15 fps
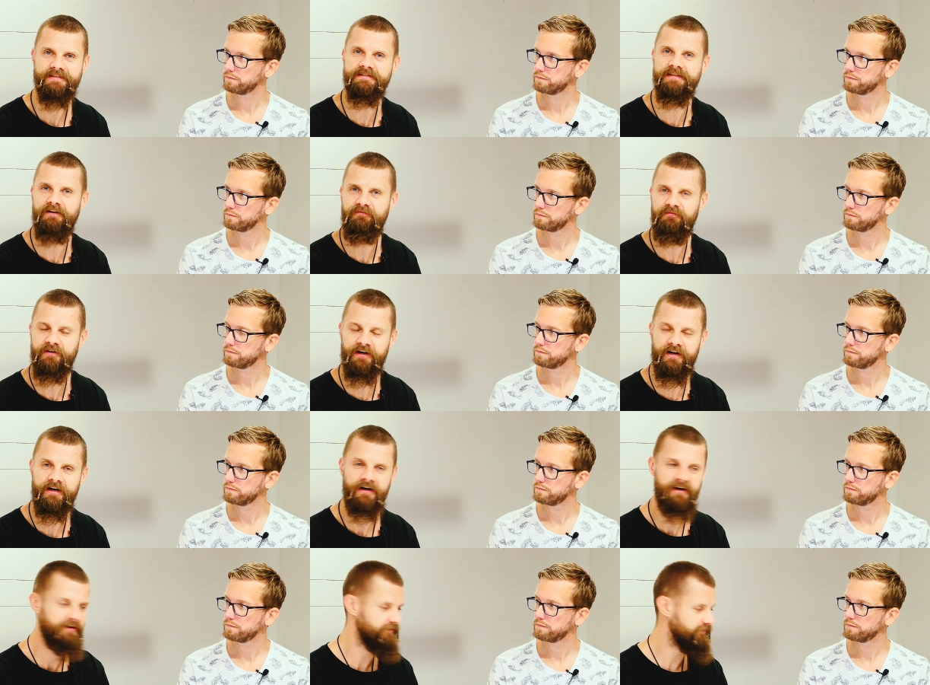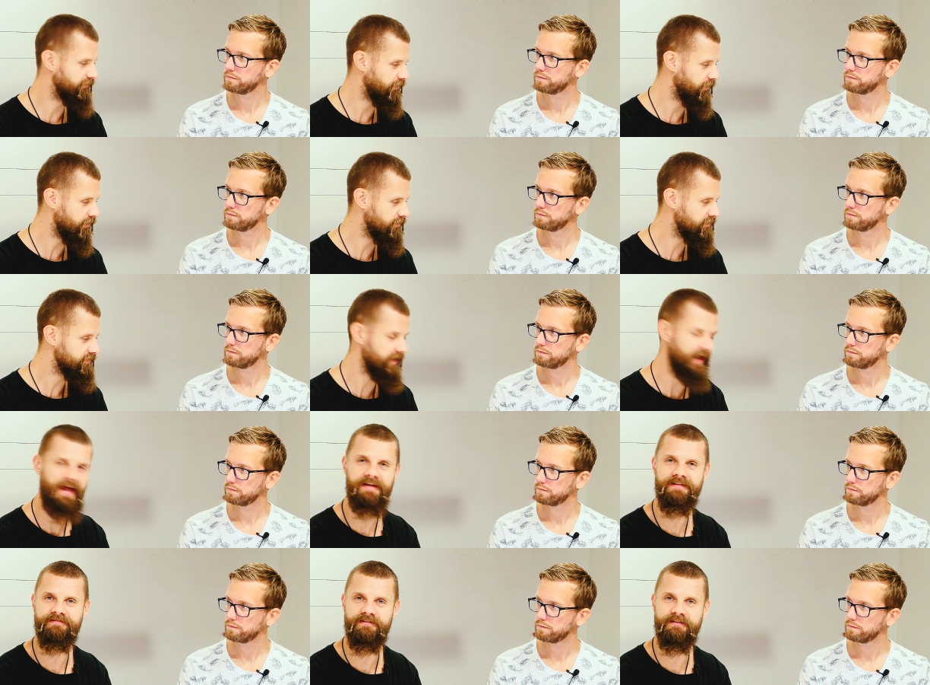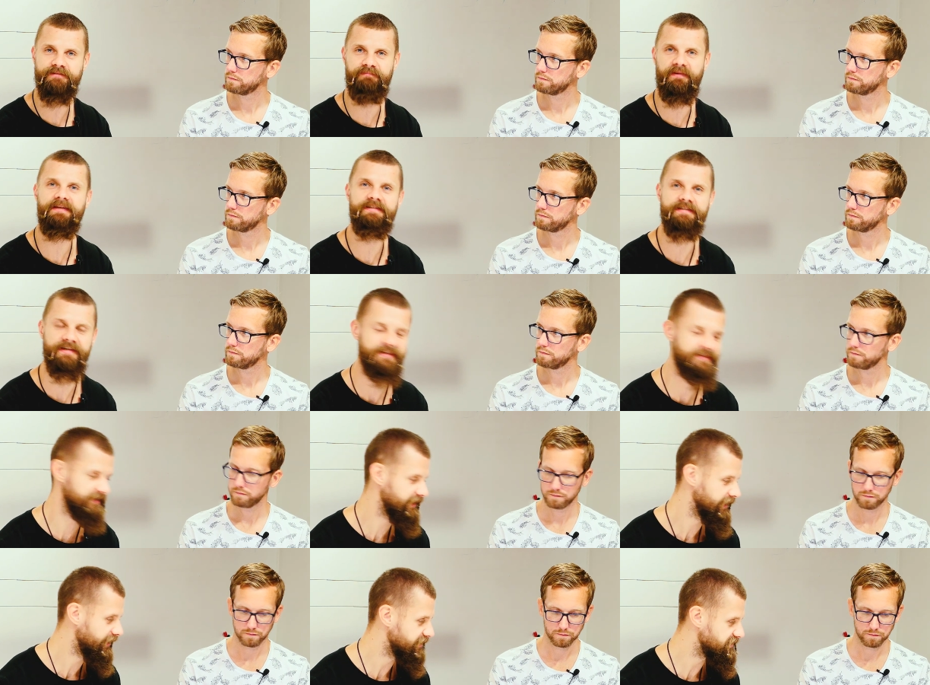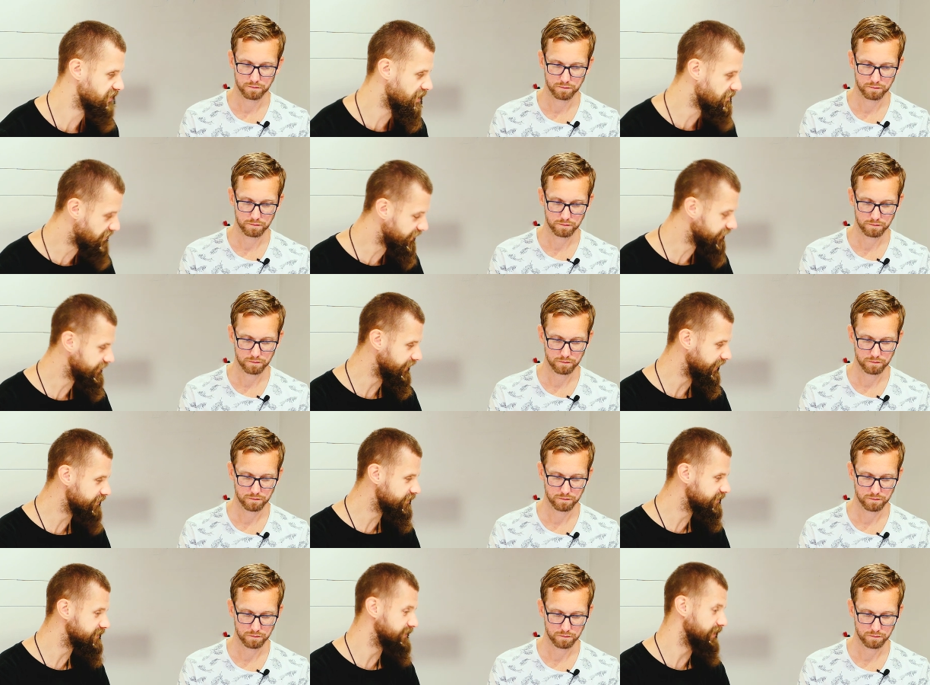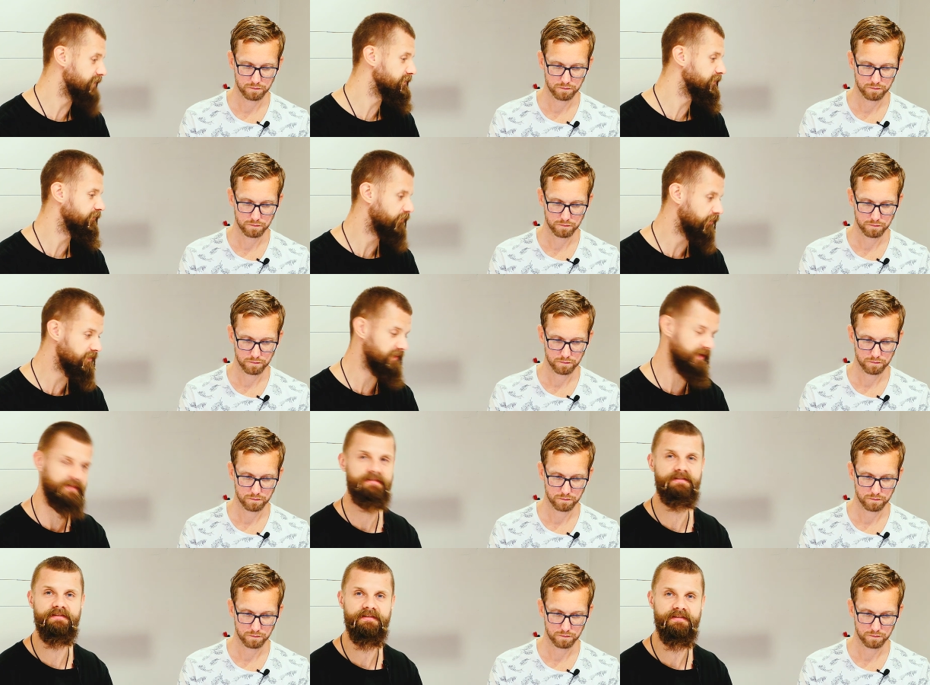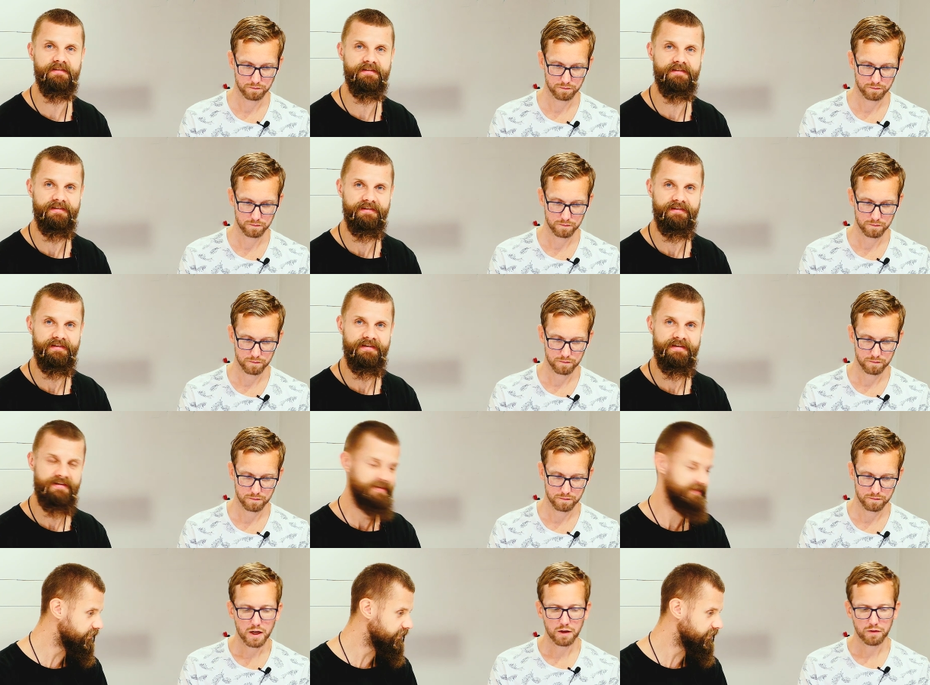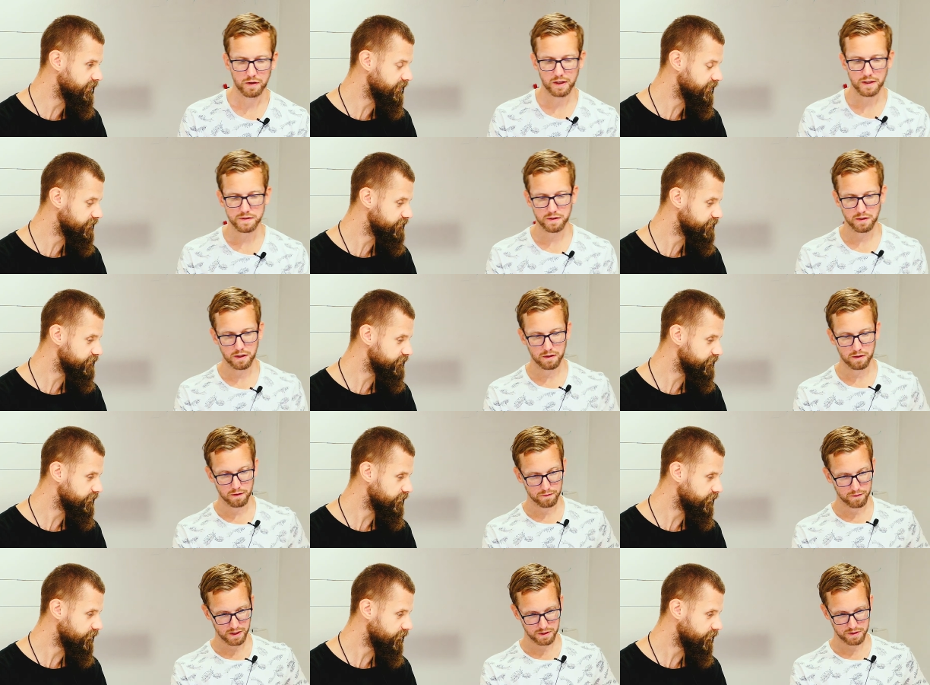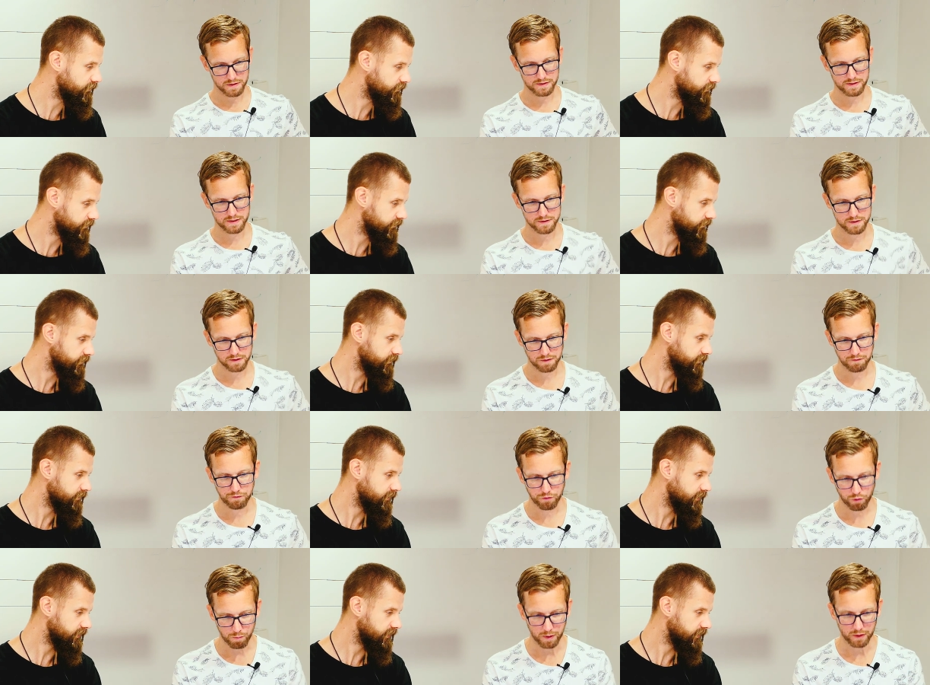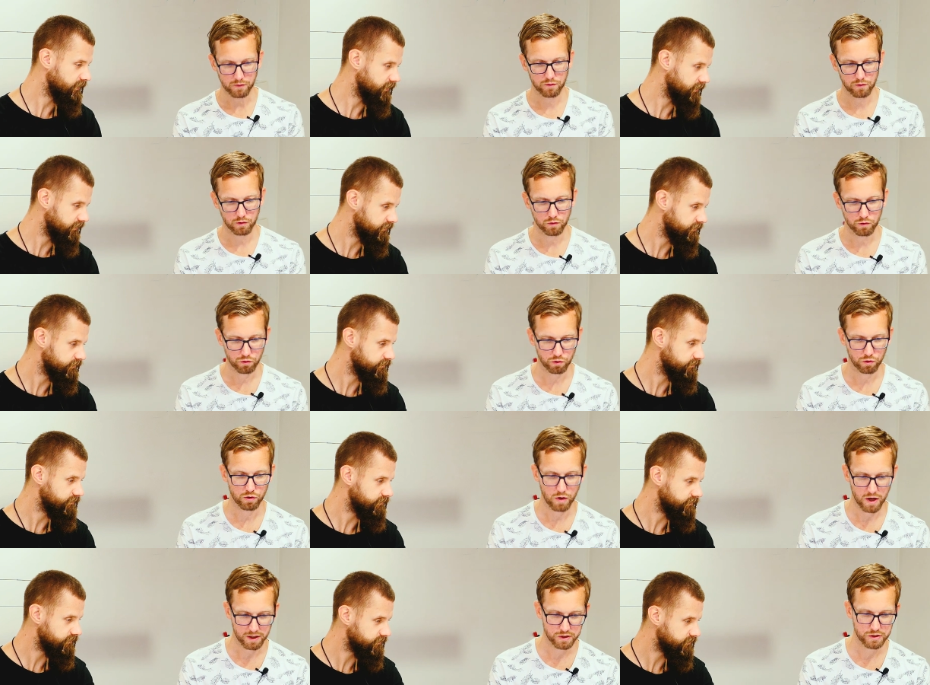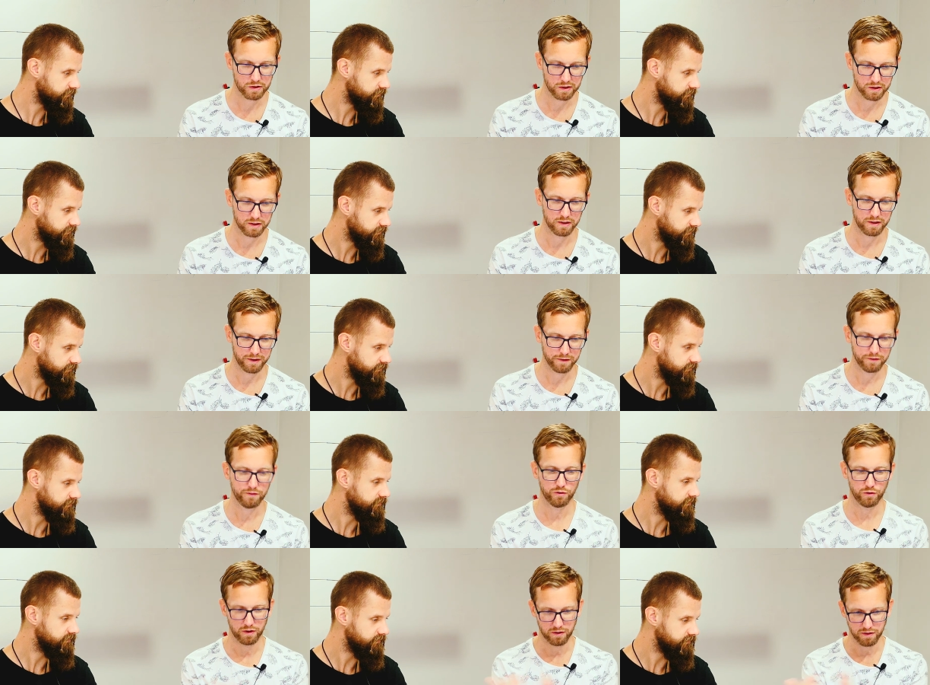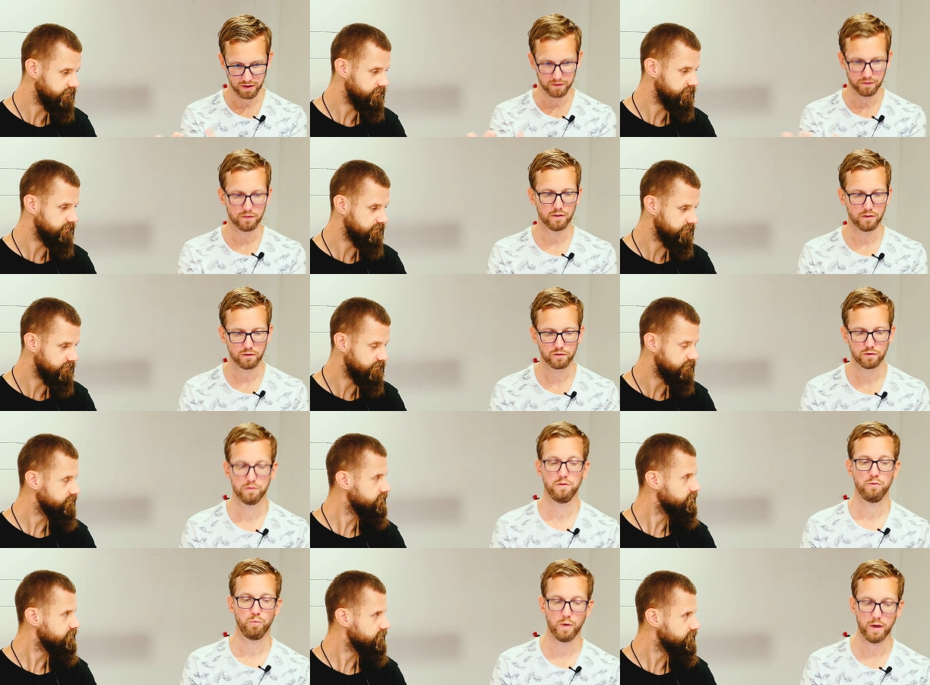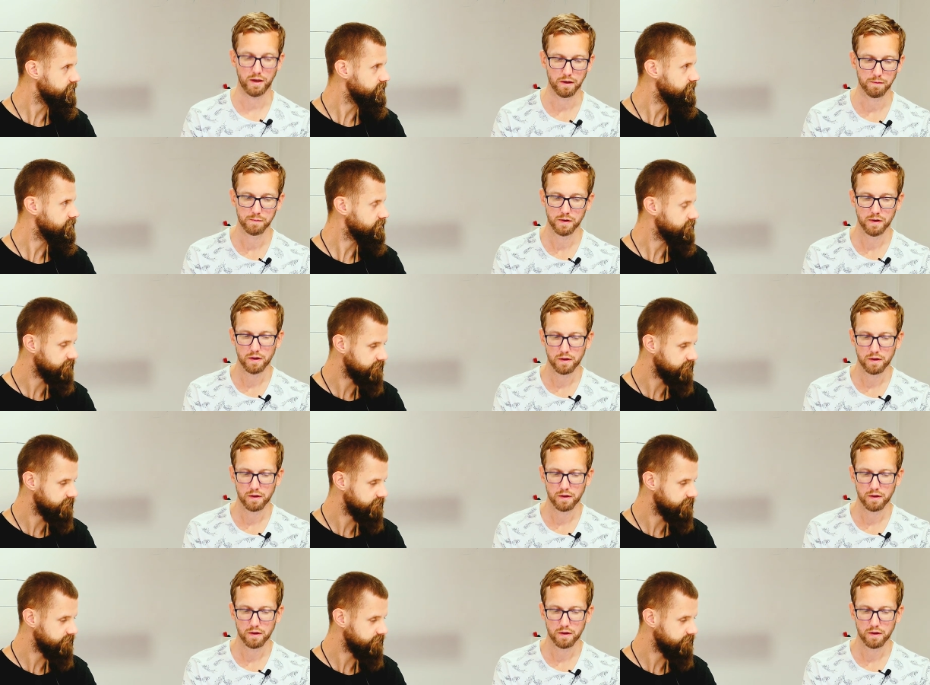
Speaker 1: suffer from extra spaces. So apparently in this YAML format,
Speaker 2: yeah, I think it's an indentation sensitive format, so, so you actually need to indent in a certain way.